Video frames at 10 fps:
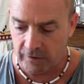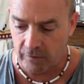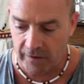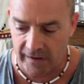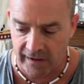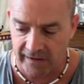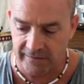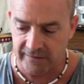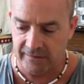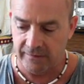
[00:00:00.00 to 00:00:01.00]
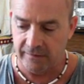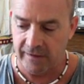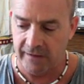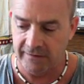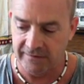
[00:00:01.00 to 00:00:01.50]
I had
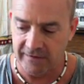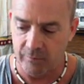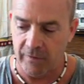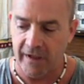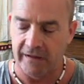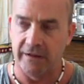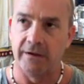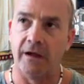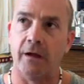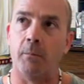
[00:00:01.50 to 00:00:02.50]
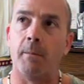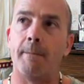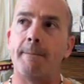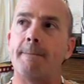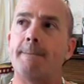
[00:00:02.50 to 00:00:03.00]
to sit back and
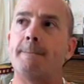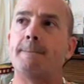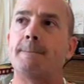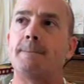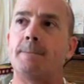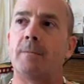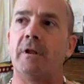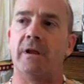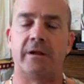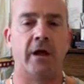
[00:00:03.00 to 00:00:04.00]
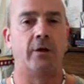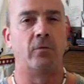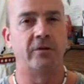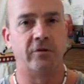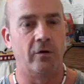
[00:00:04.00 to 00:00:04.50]
let God
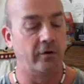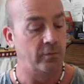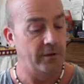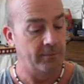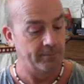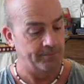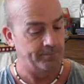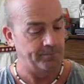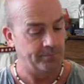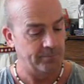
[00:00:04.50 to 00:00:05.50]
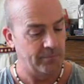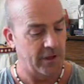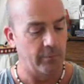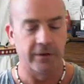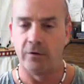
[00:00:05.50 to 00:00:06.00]
recharge me.
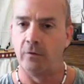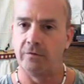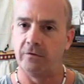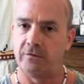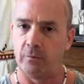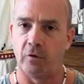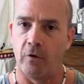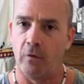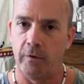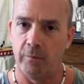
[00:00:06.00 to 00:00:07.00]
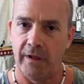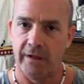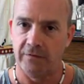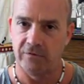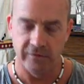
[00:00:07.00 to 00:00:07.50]
I've been going through some growing
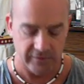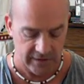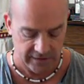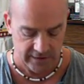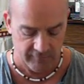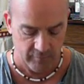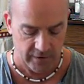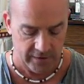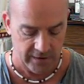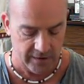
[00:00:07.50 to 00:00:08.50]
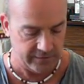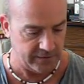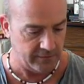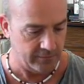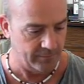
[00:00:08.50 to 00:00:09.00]
pains just like everybody out
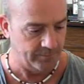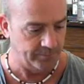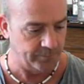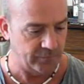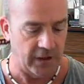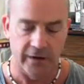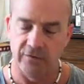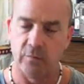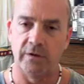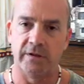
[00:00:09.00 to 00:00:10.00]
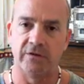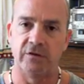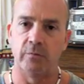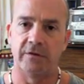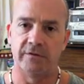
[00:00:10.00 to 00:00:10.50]
there. God has been
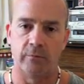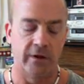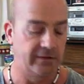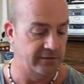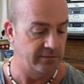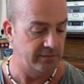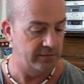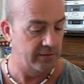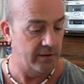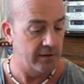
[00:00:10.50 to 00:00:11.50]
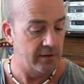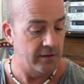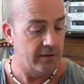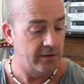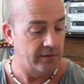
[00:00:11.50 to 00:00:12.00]
teaching me some lessons.
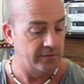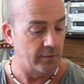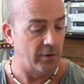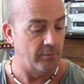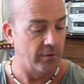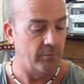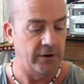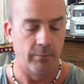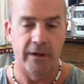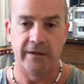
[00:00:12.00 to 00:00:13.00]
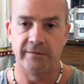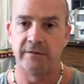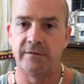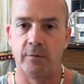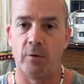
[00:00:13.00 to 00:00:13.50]
Some of them have been
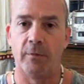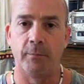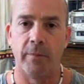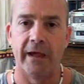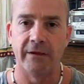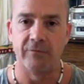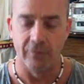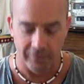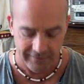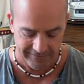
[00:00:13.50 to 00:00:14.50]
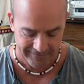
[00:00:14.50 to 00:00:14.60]
amazing, some have been painful.